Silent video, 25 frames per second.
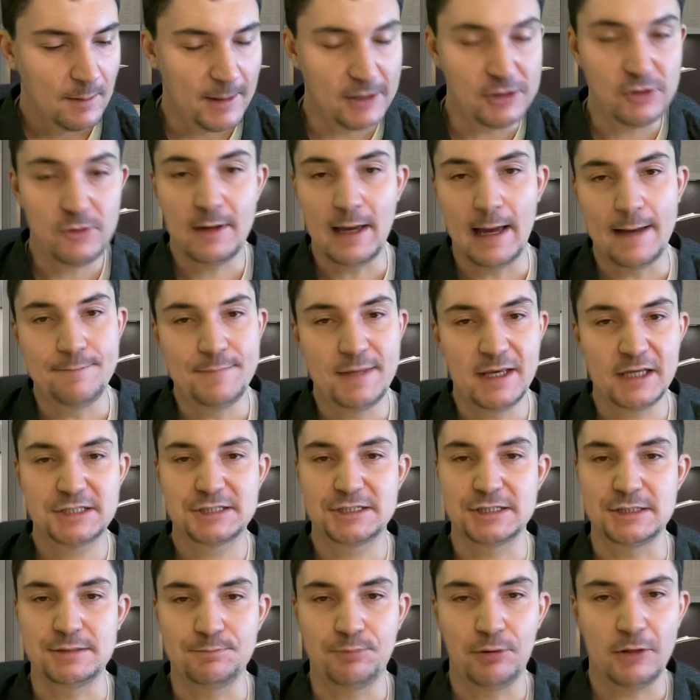Then you got
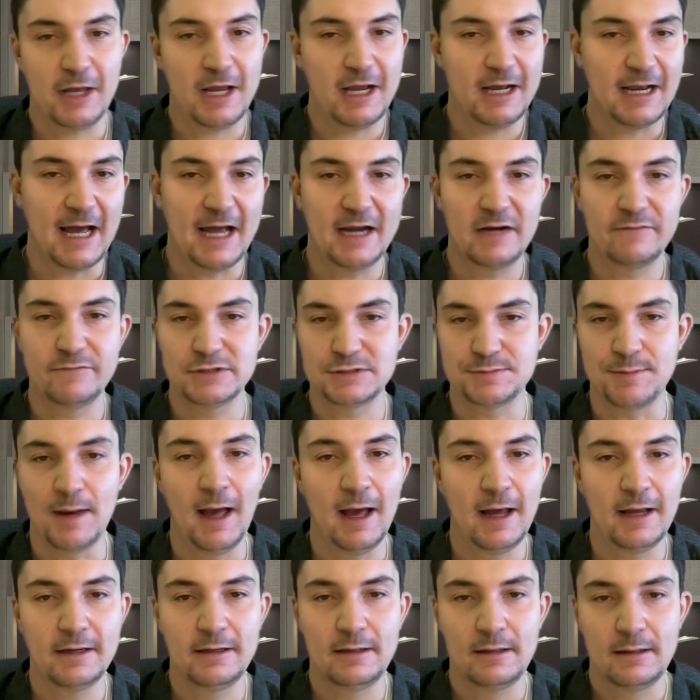Mixon playing out of his
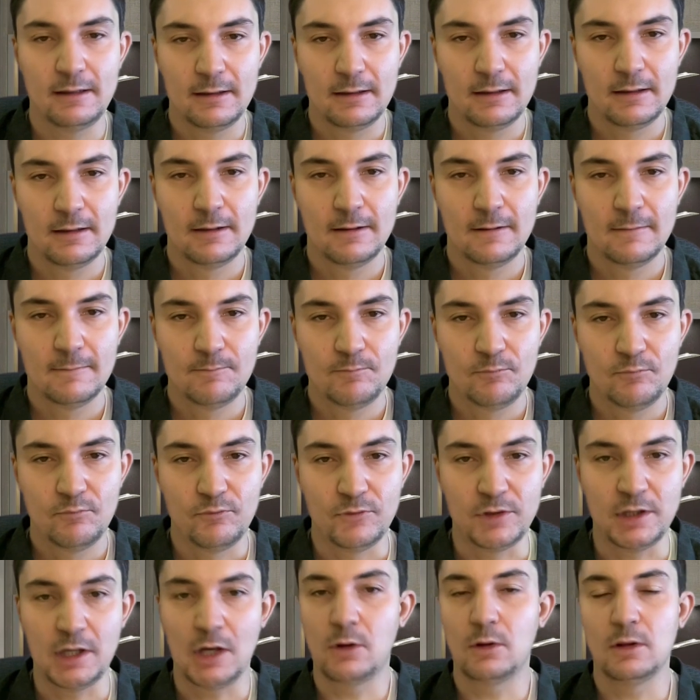mind.
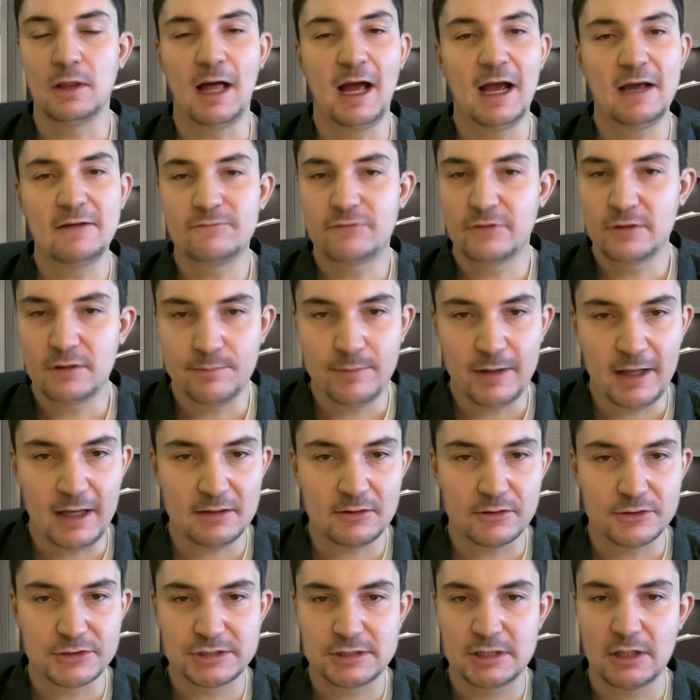The O-line for the
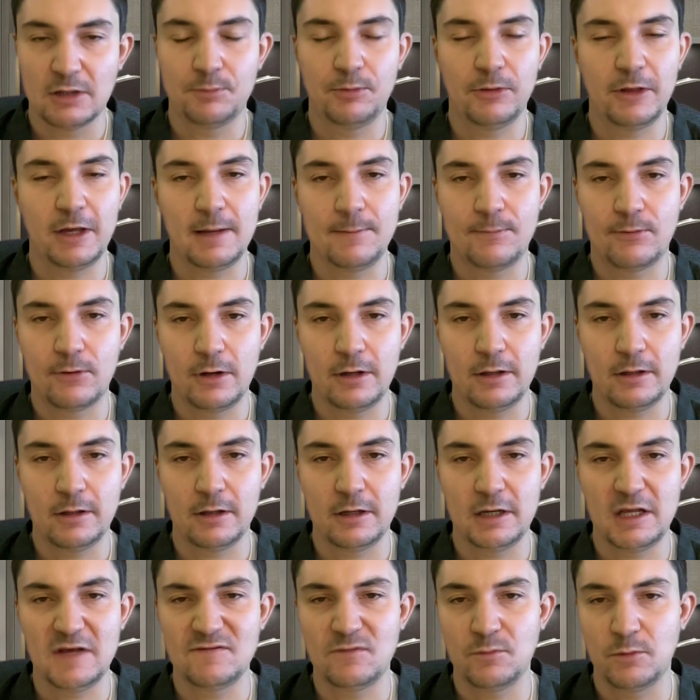Bengals still playing pretty
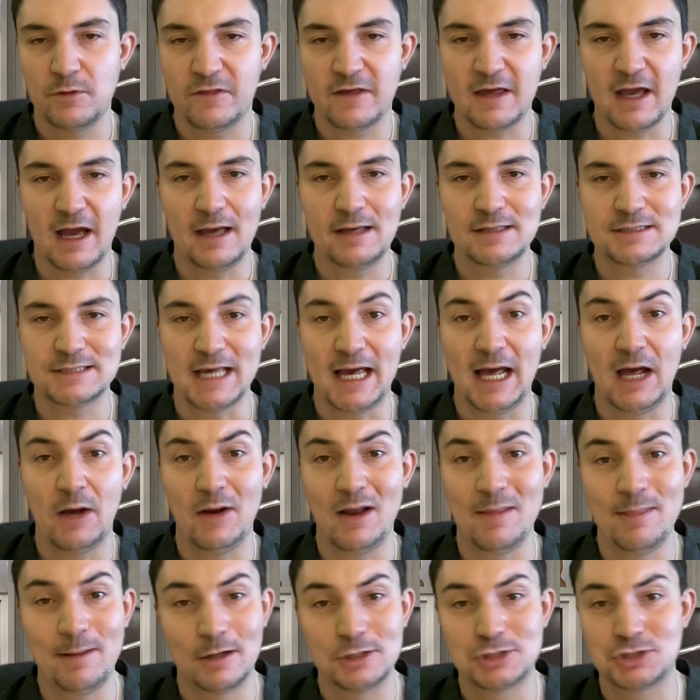good, even with guys
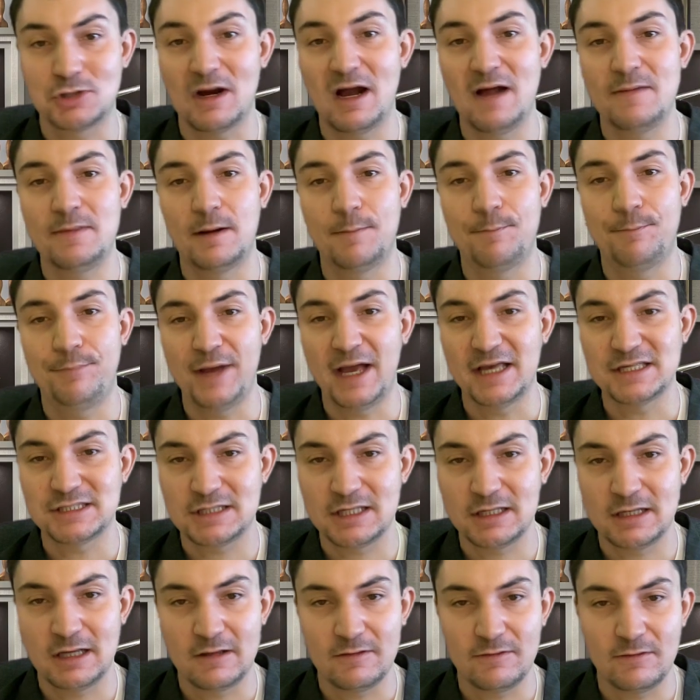out. And they're trying their
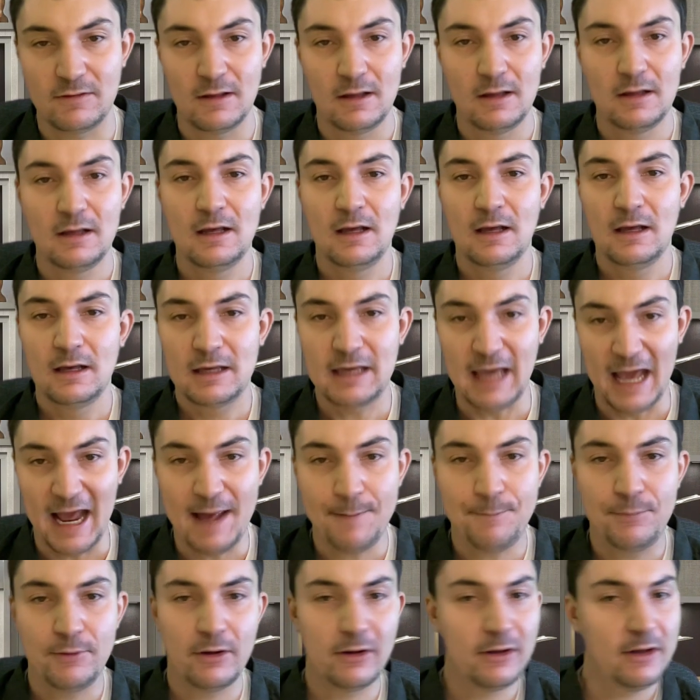best to get
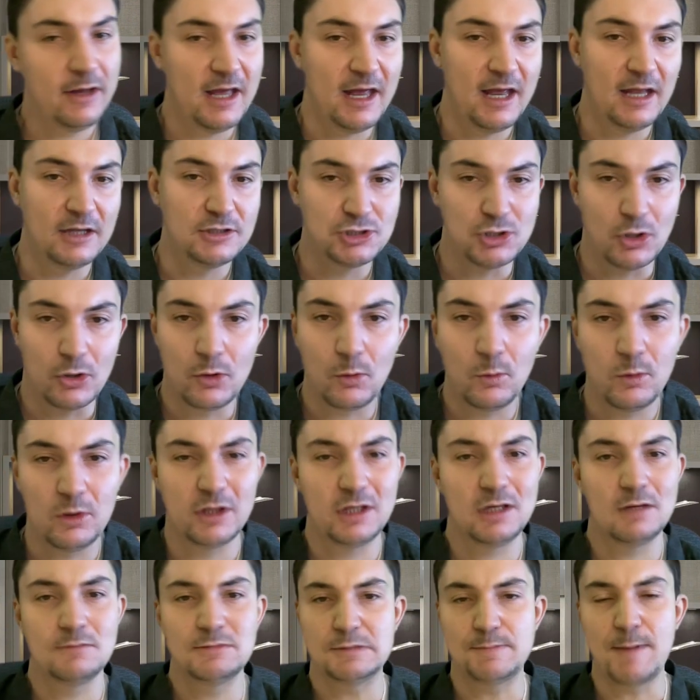Kappa and Jonah
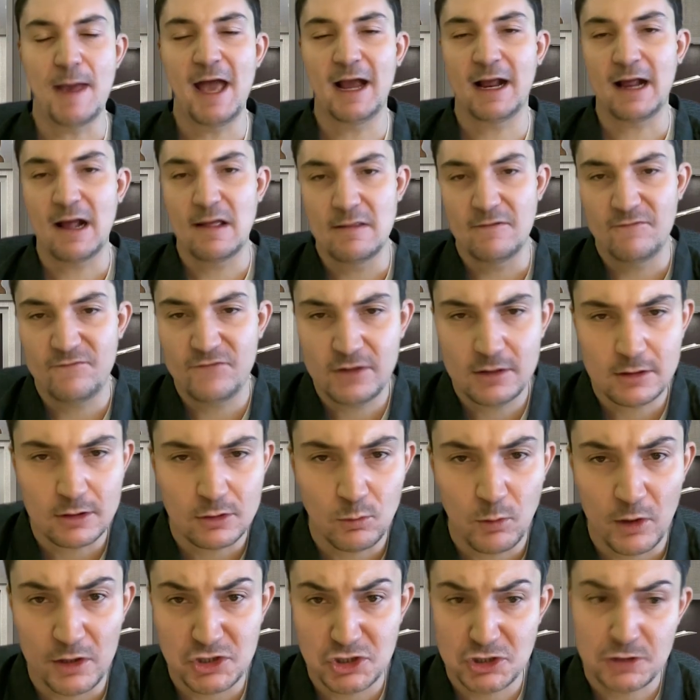Williams back on the
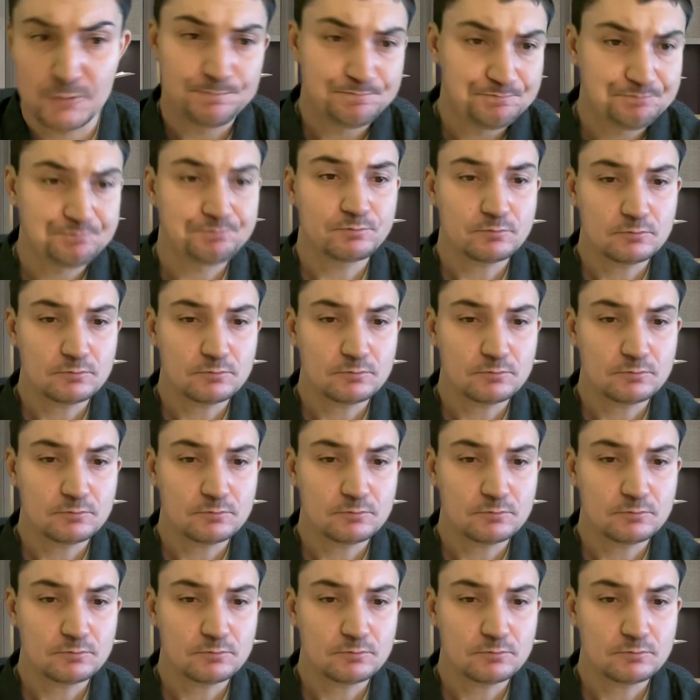field, which